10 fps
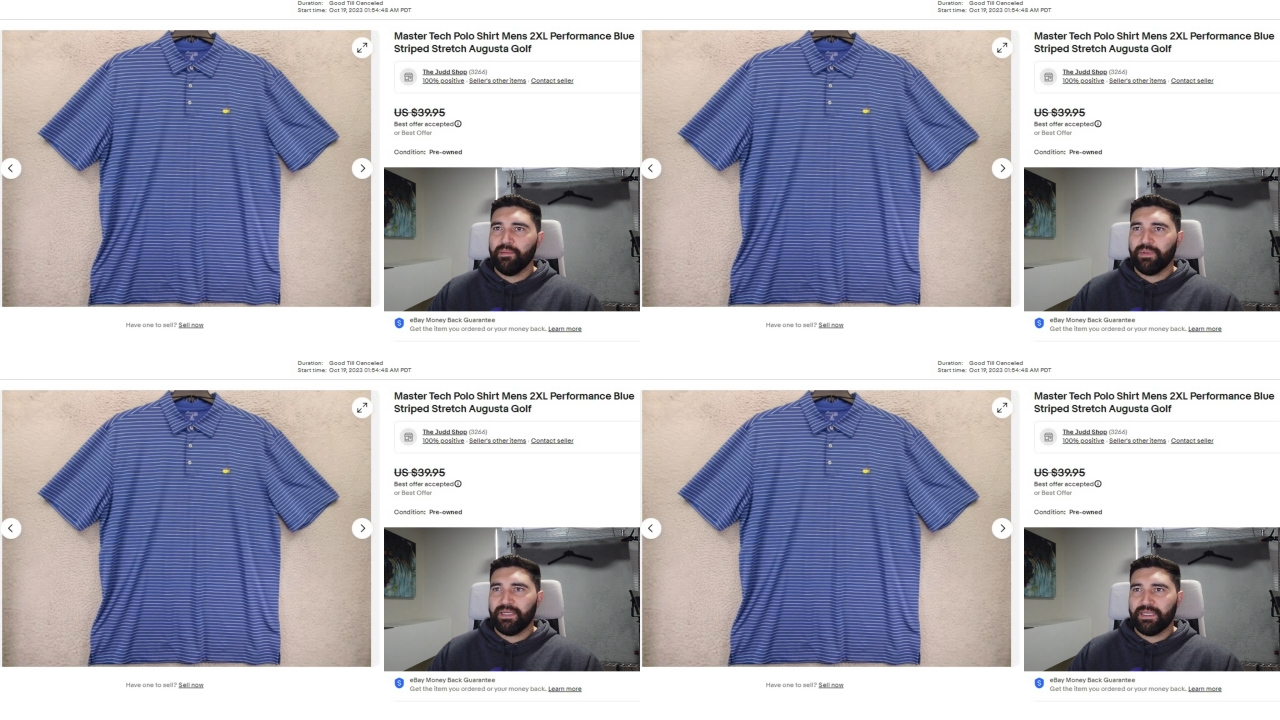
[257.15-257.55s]

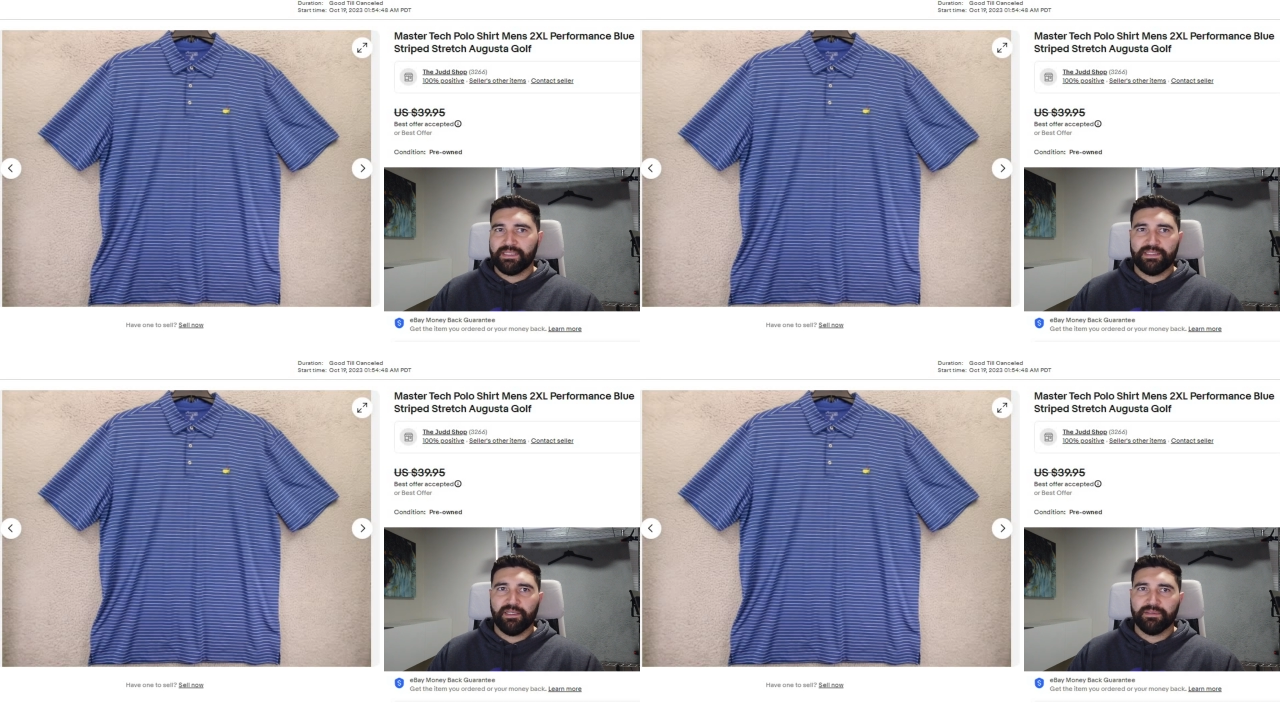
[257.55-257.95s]
But
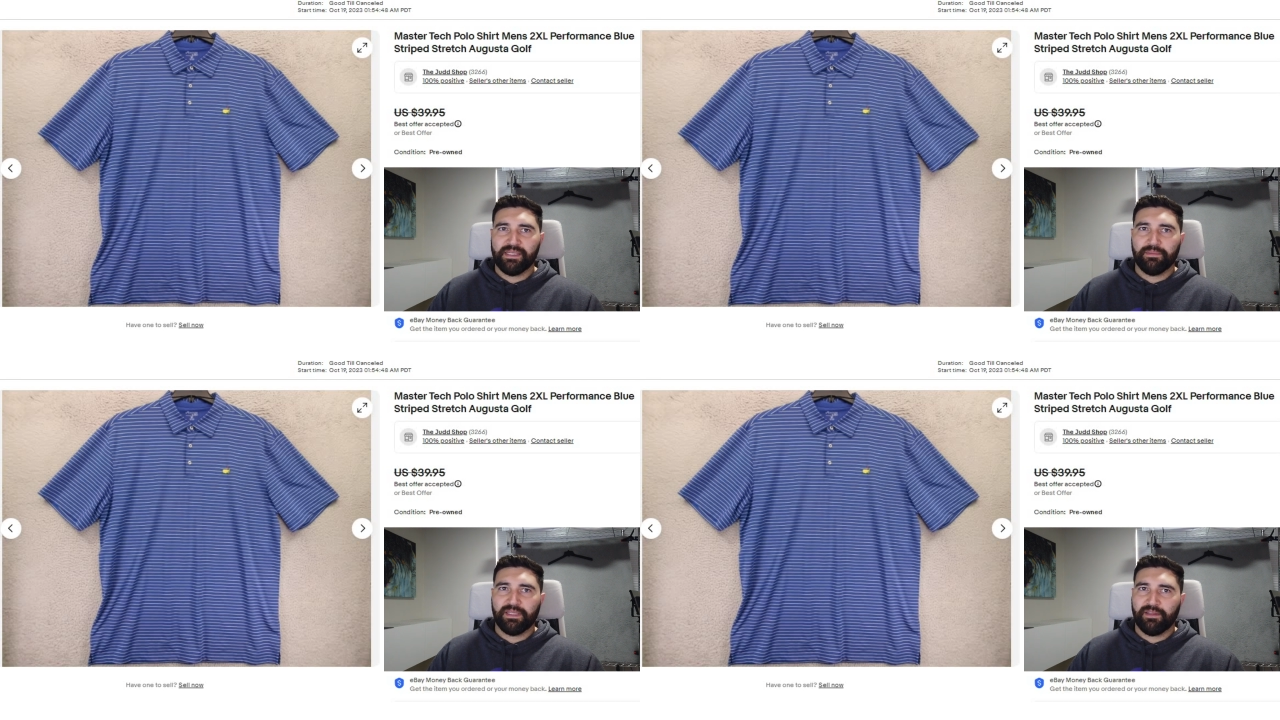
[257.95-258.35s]
still was
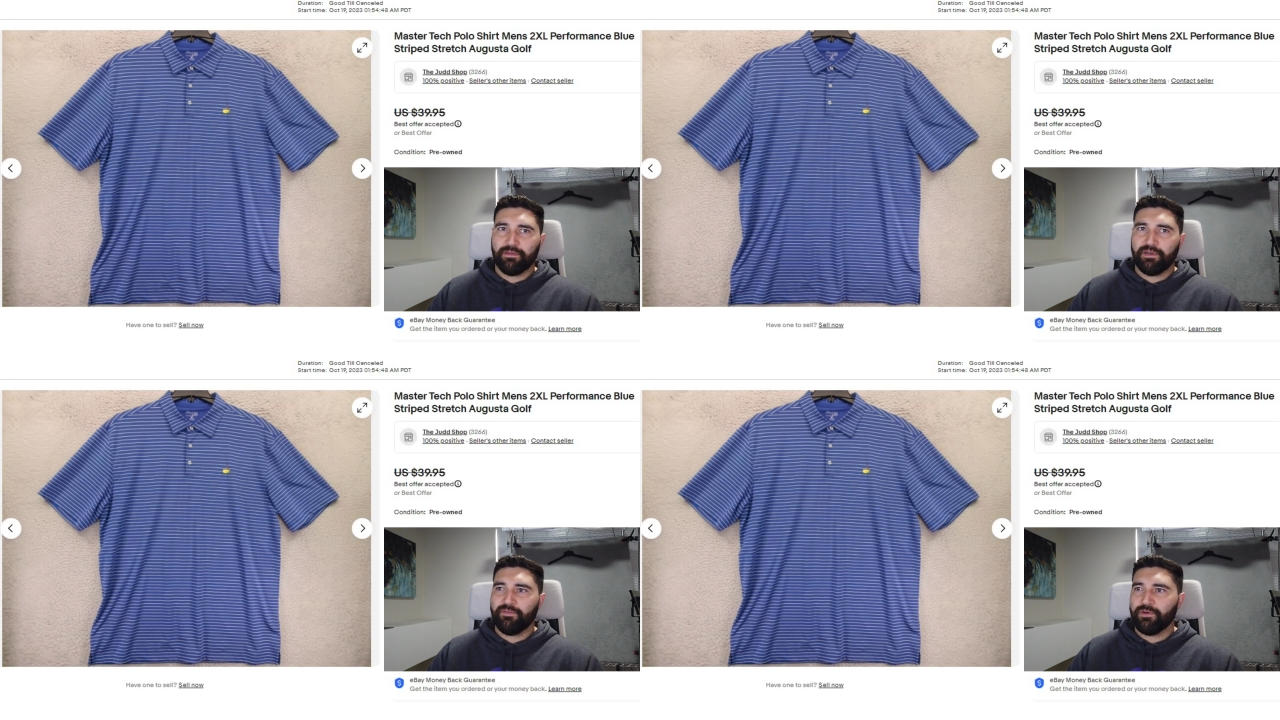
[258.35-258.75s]
able to get
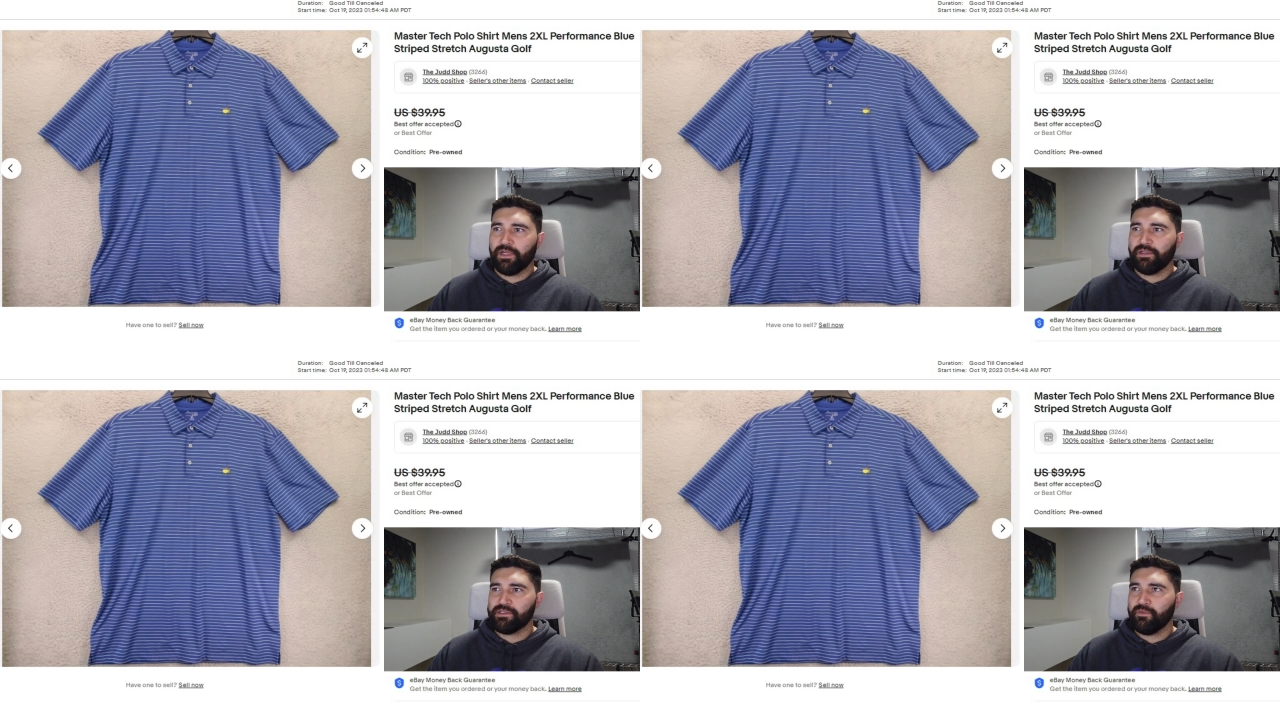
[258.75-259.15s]

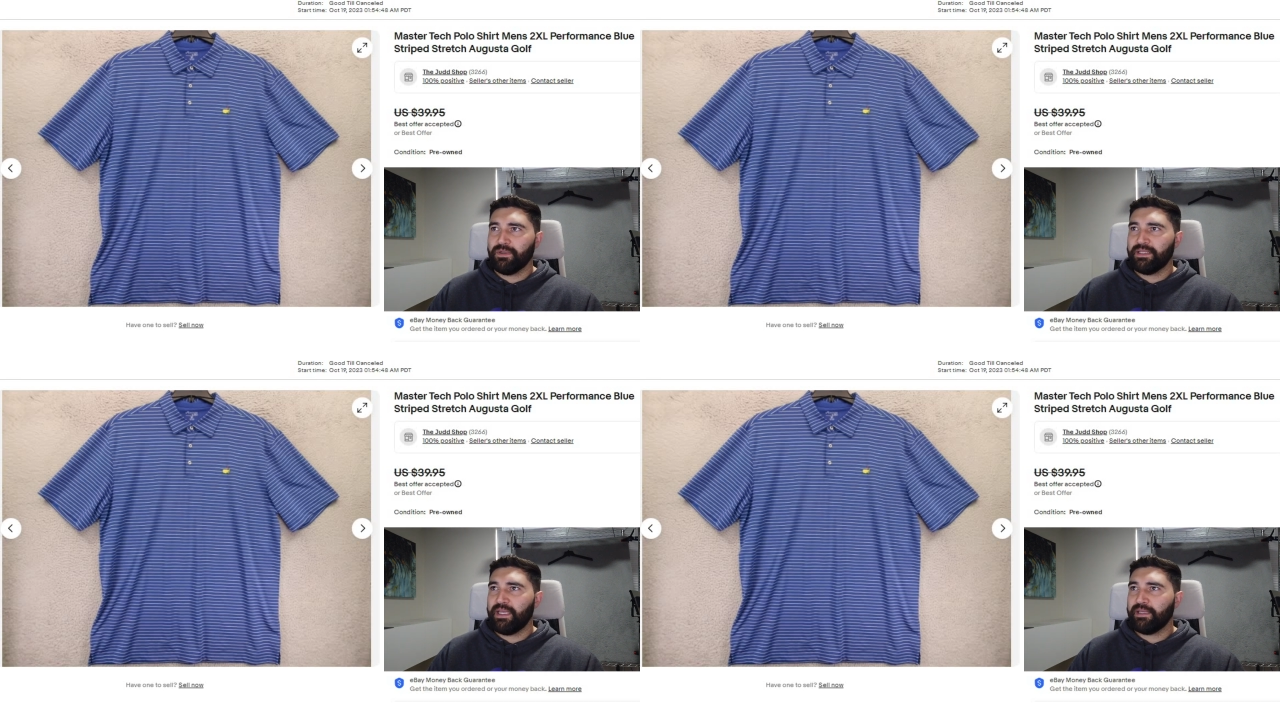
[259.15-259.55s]
$34 in
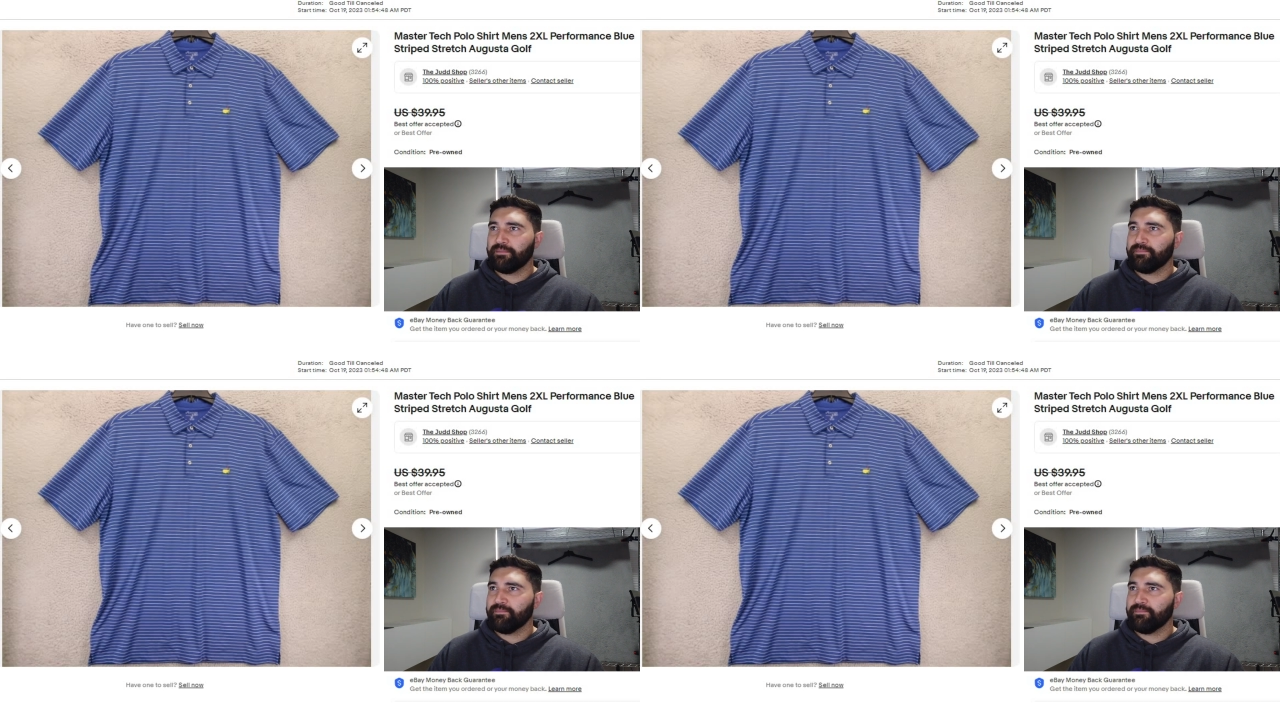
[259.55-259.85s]
1 day.